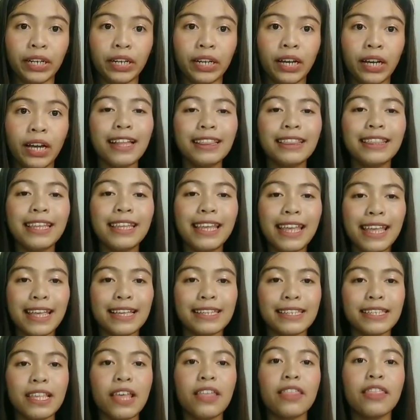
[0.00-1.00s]
That
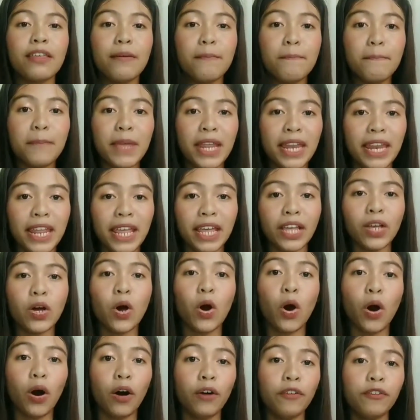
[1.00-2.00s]
is the meaning
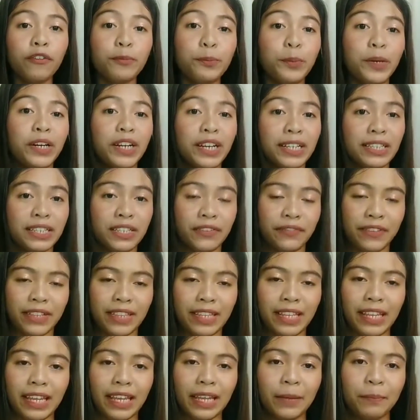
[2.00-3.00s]
of
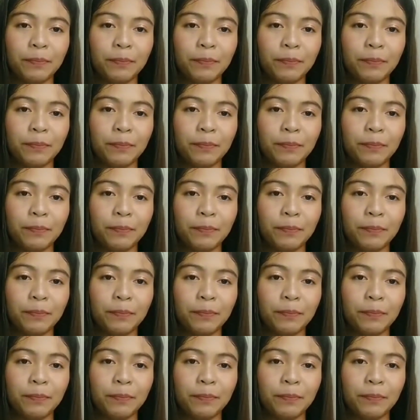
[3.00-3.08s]
productivity.